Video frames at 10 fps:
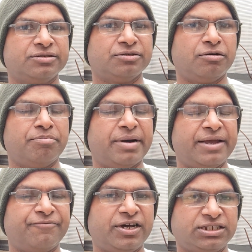So
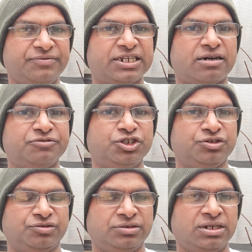by 1st week of
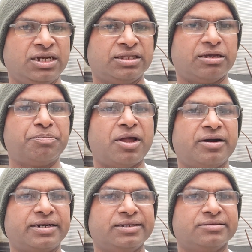June, the
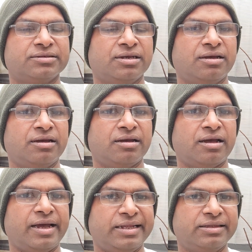plant is
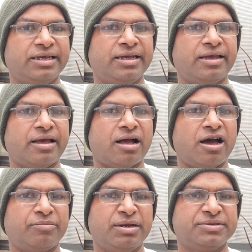healthy,
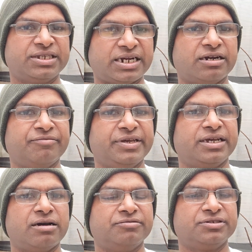or maybe 2nd
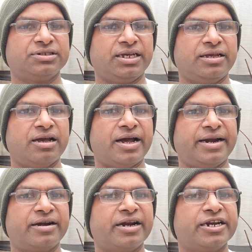week, I would say,
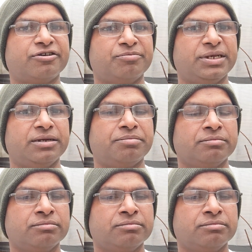and ready to be